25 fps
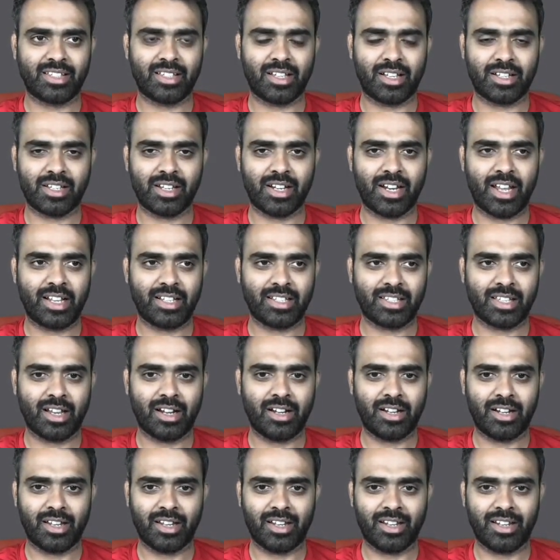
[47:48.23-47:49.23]
such an
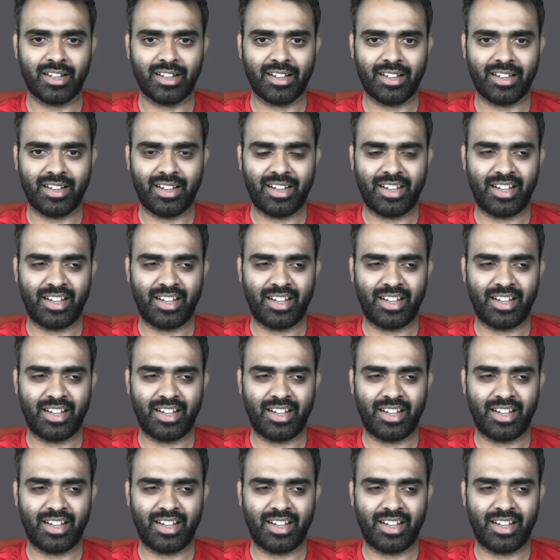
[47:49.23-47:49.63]
exciting